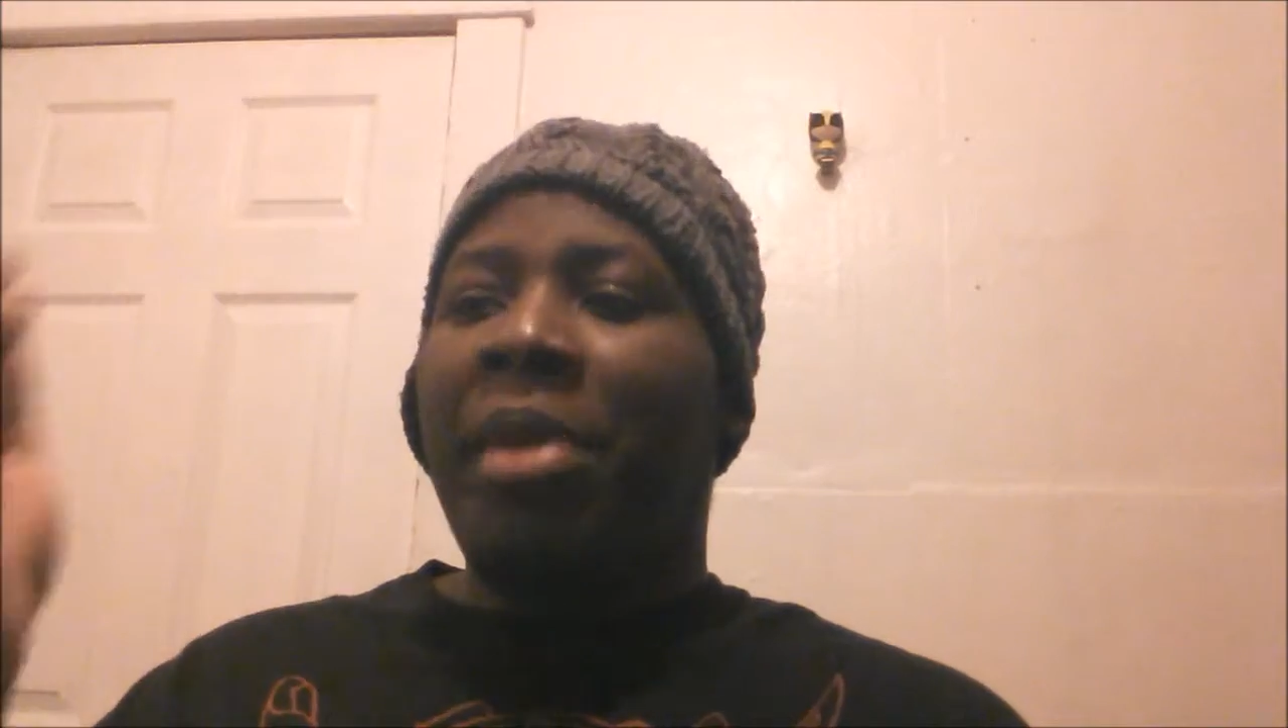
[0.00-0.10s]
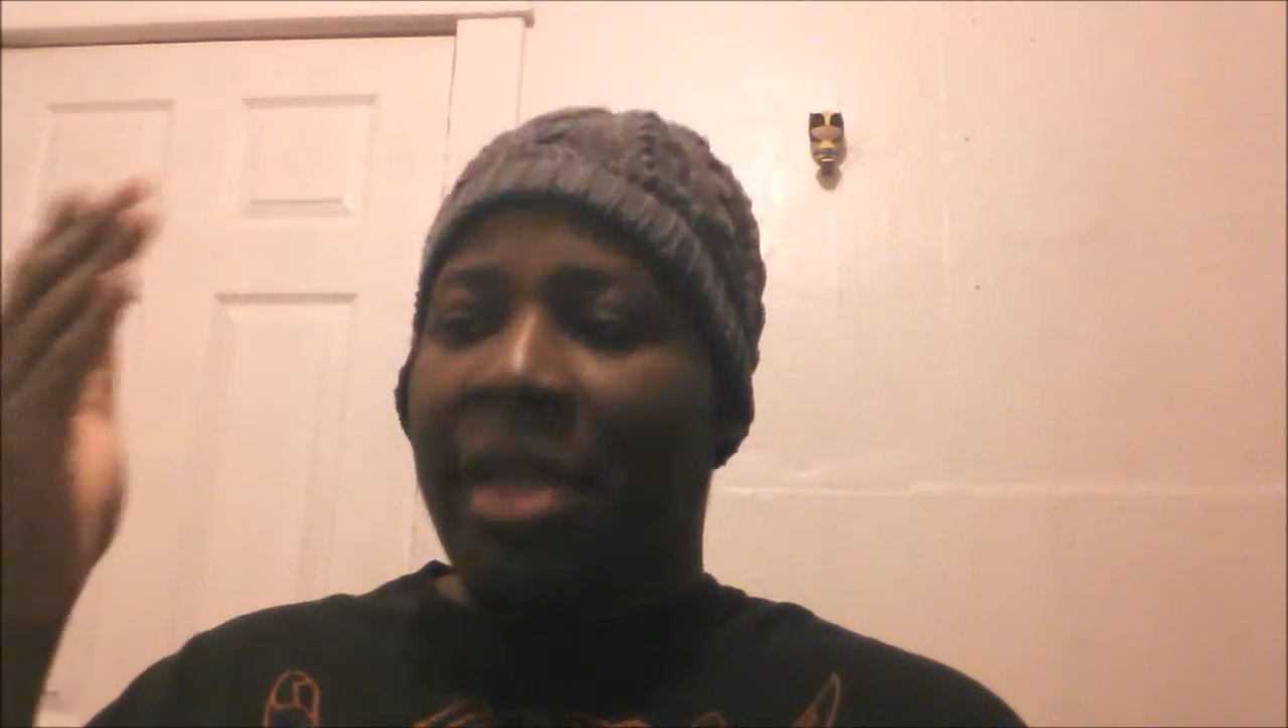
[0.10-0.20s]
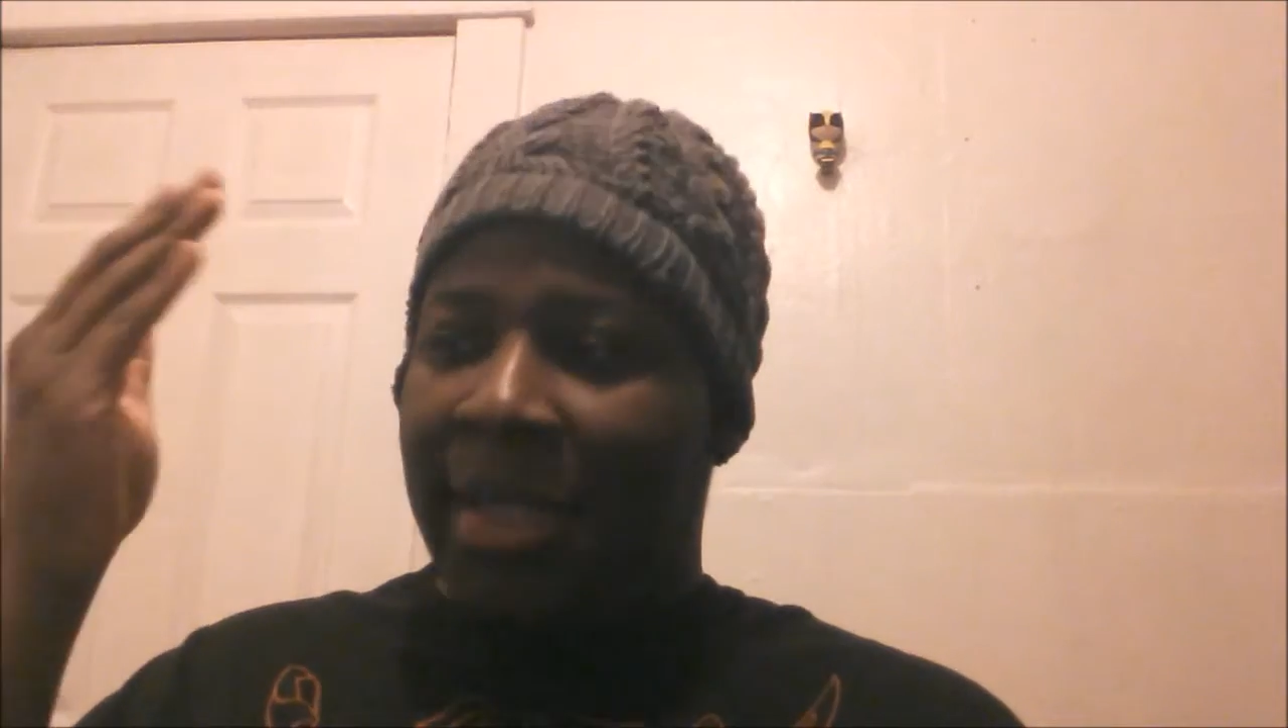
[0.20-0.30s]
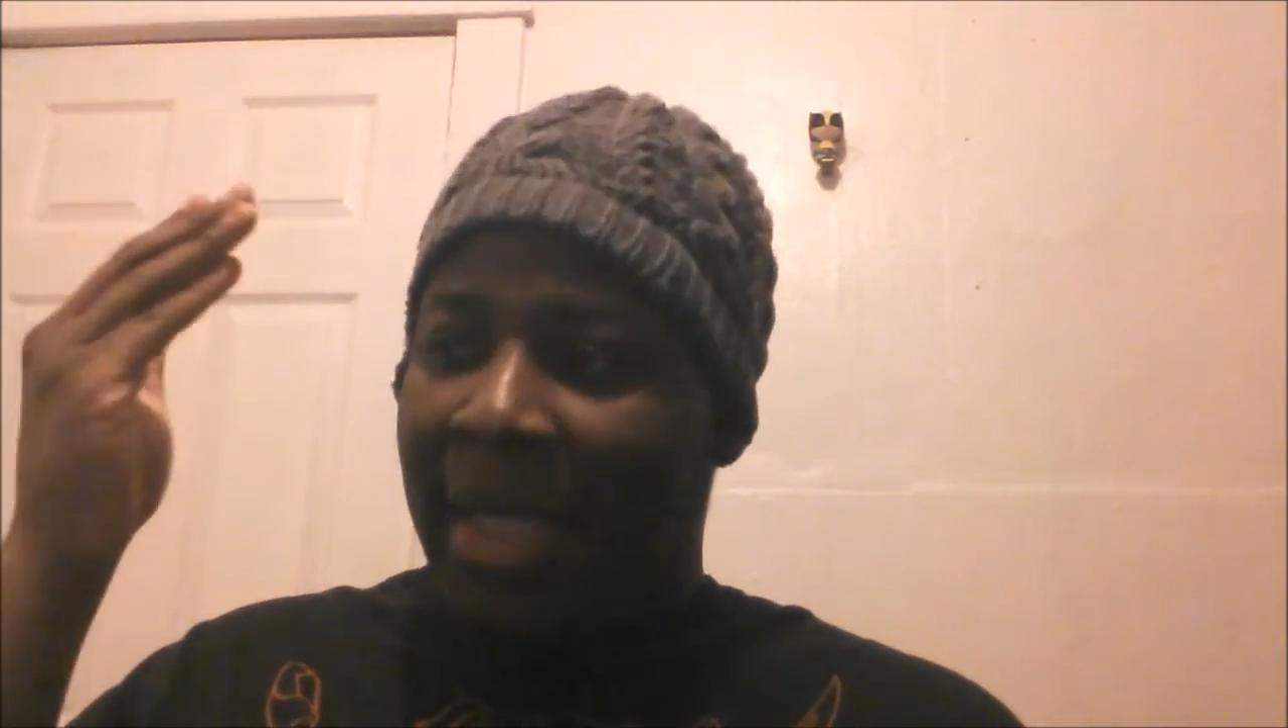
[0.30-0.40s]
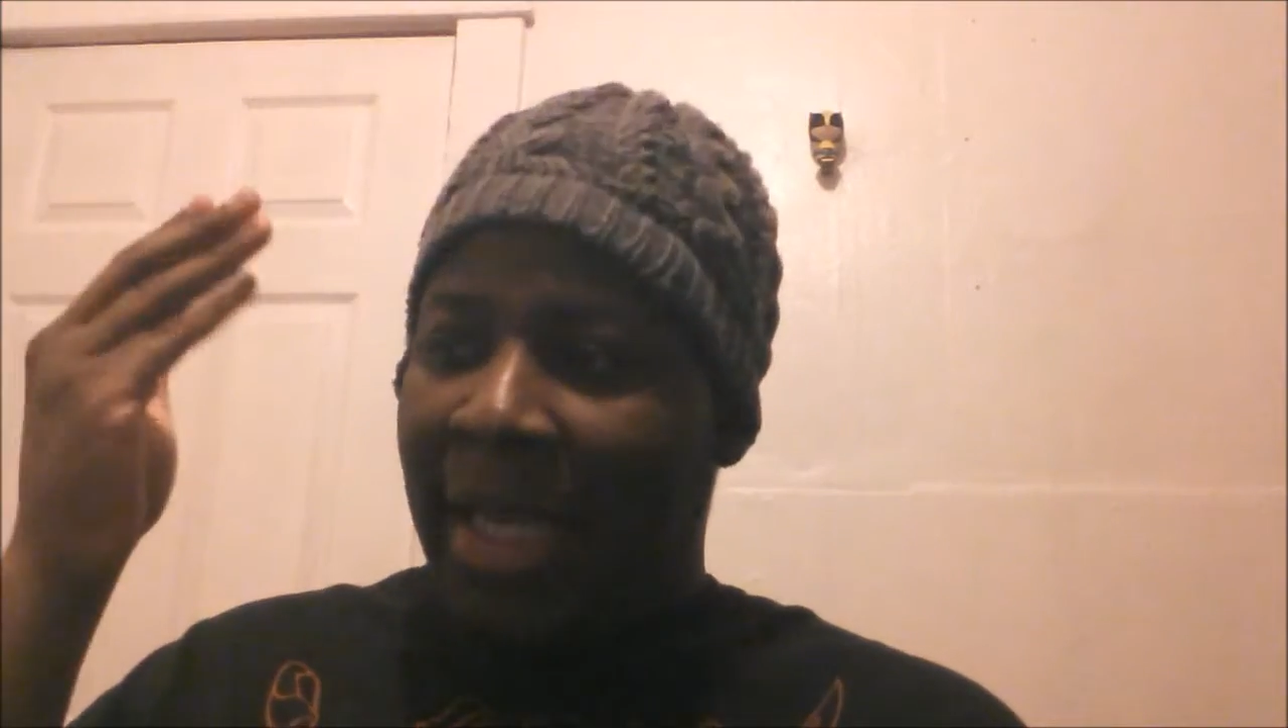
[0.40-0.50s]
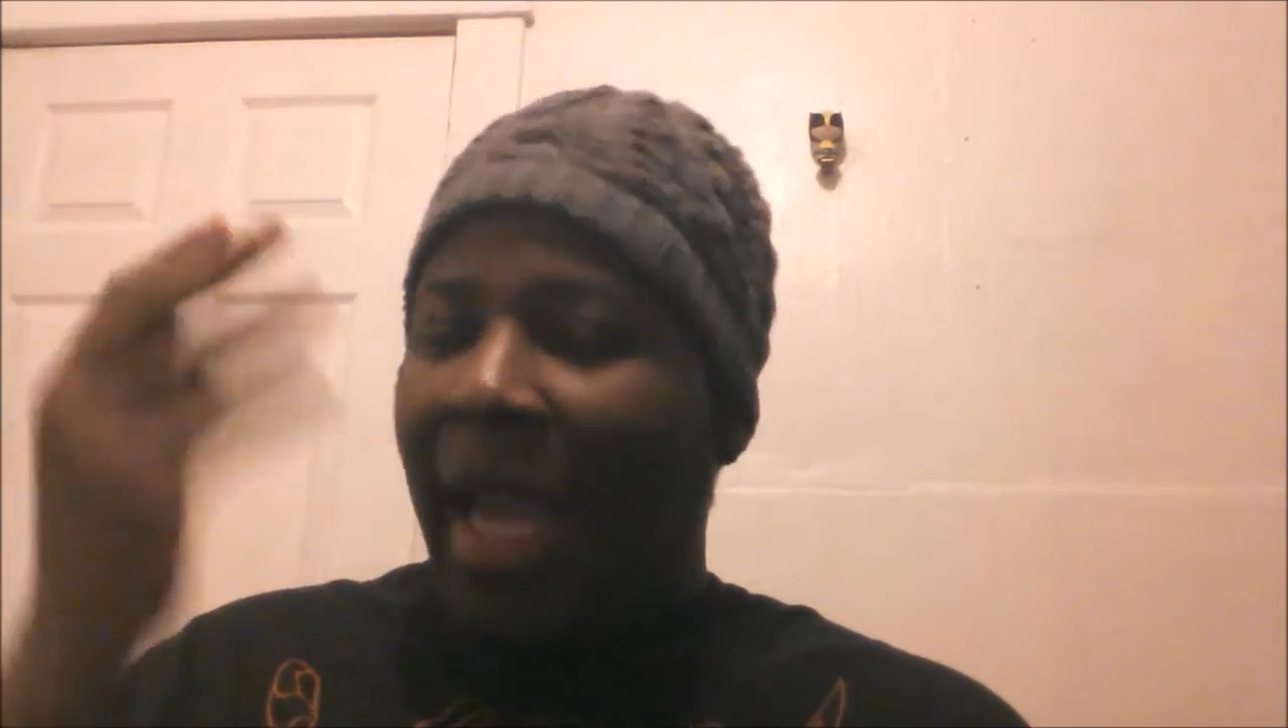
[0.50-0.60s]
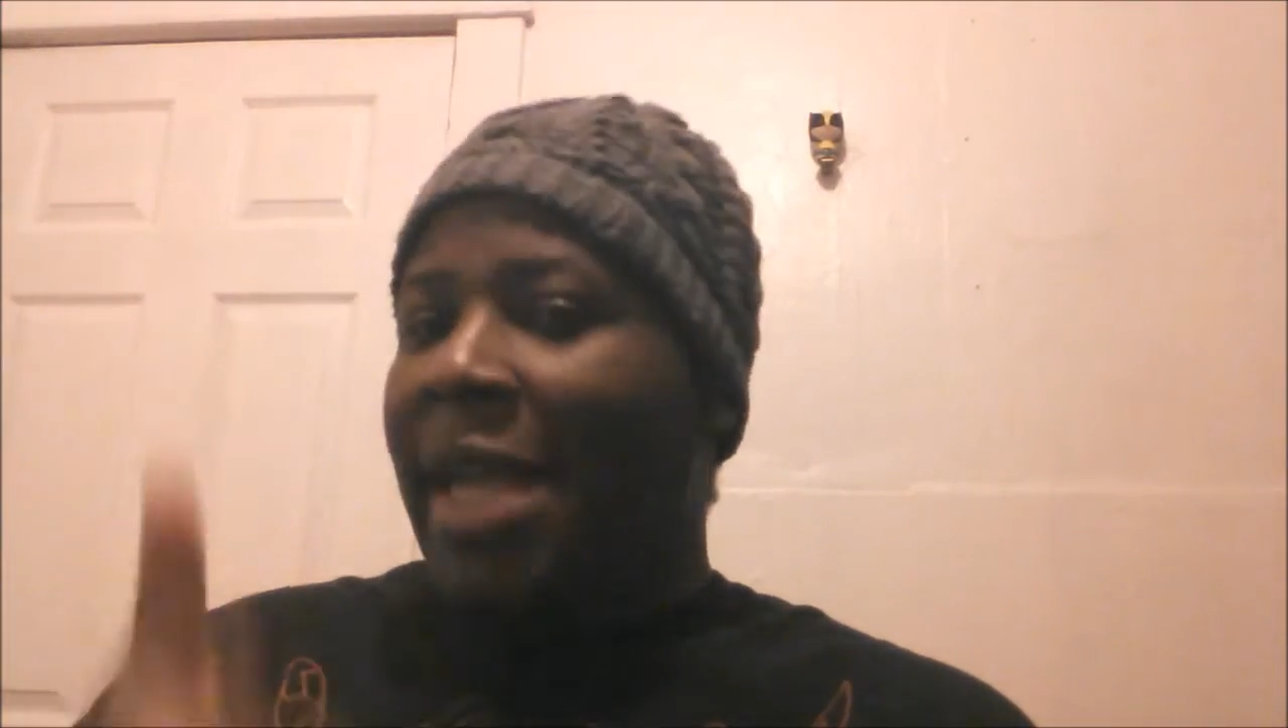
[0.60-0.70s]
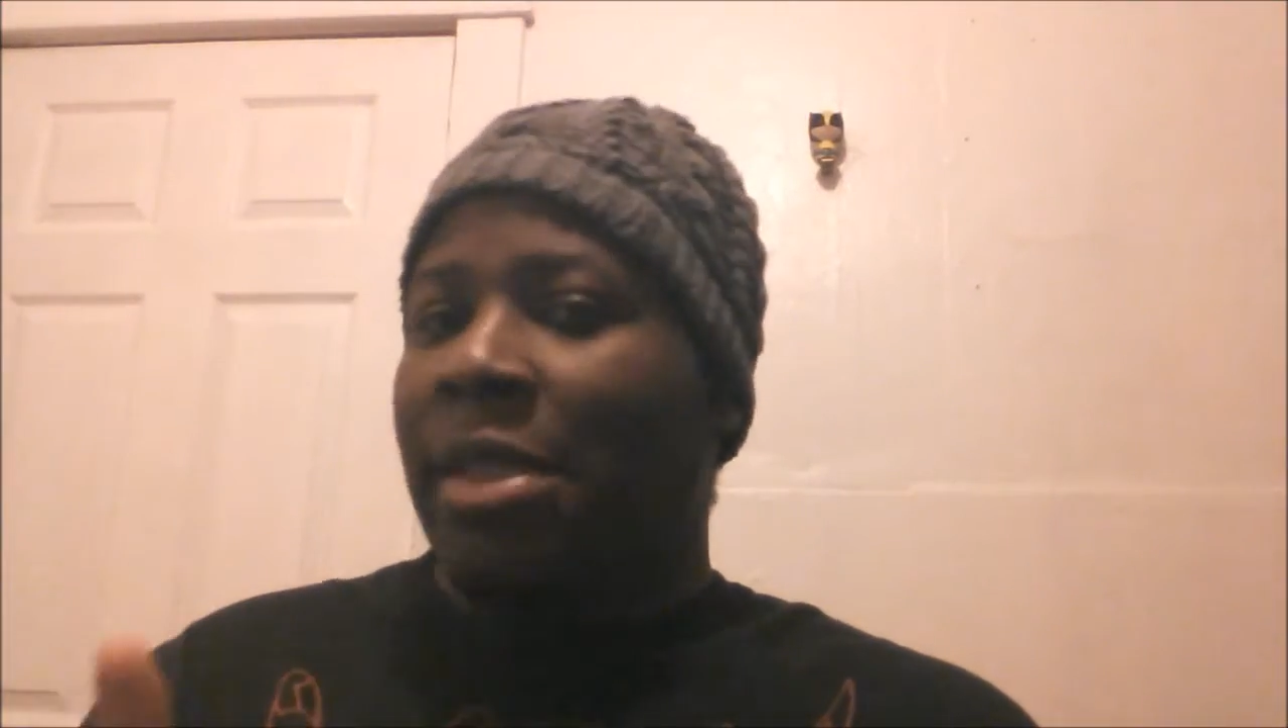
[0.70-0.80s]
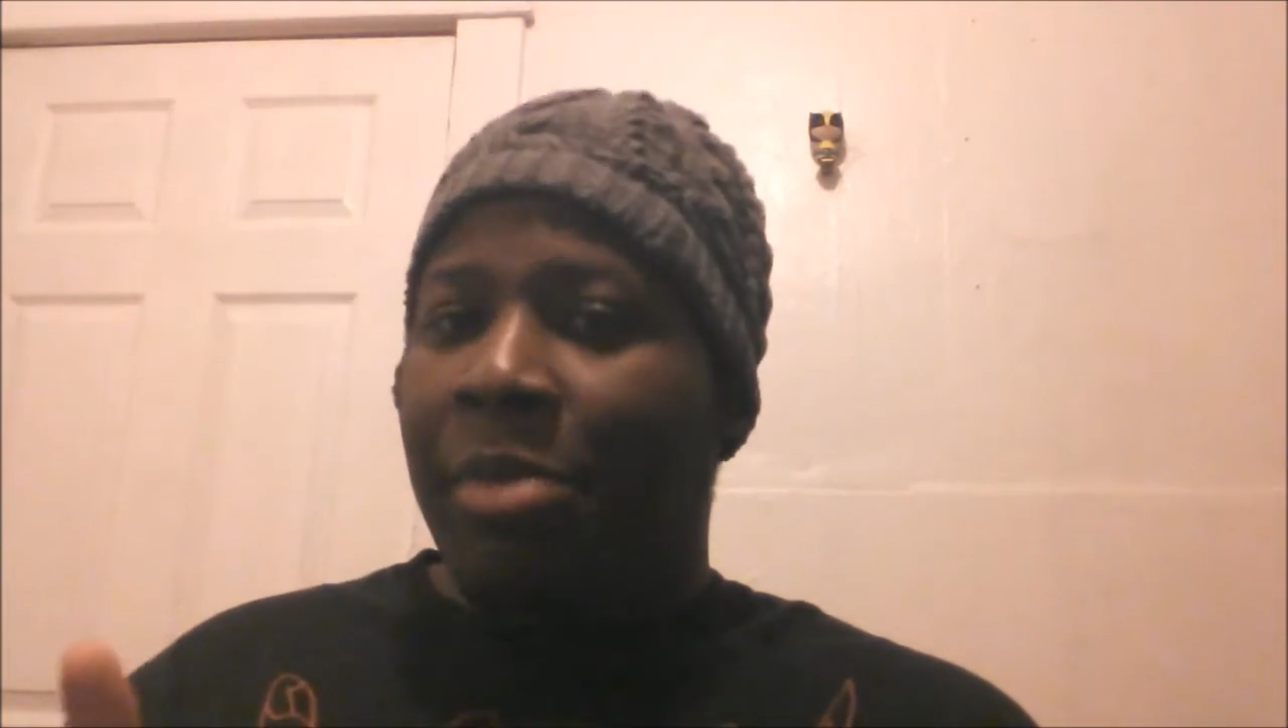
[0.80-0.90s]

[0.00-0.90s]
because he has